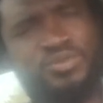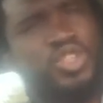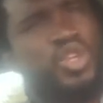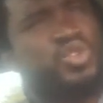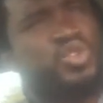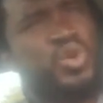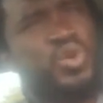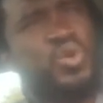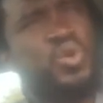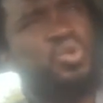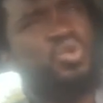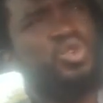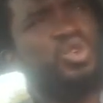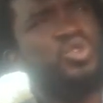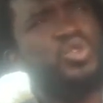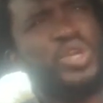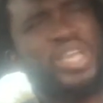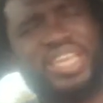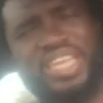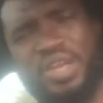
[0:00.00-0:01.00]
not
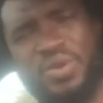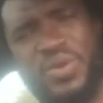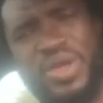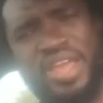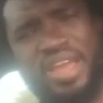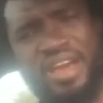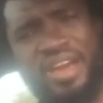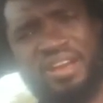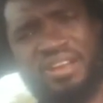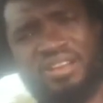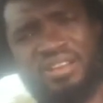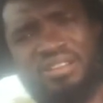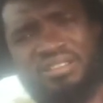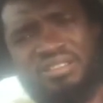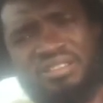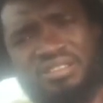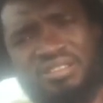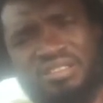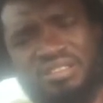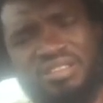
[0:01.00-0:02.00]
to a career.
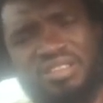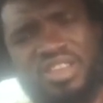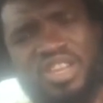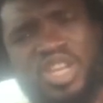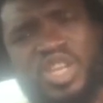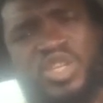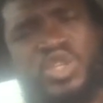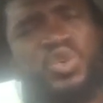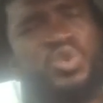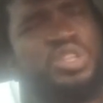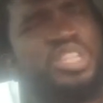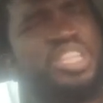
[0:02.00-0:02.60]
You